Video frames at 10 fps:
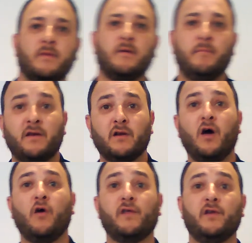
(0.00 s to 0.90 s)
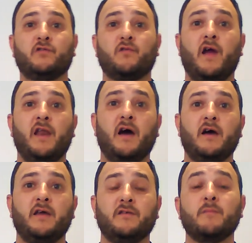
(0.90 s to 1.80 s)
Mental health in
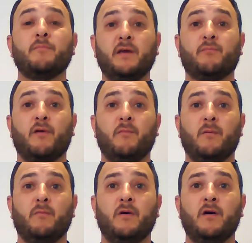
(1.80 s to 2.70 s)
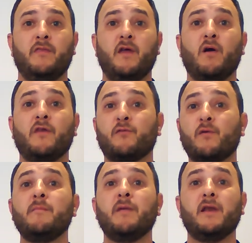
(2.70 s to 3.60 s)
Australia is a big problem. There are
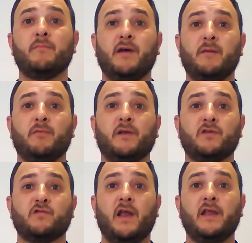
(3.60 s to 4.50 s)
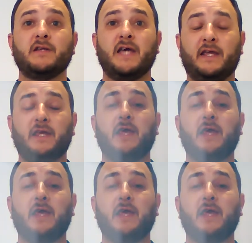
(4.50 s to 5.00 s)
3 million people in Australia taking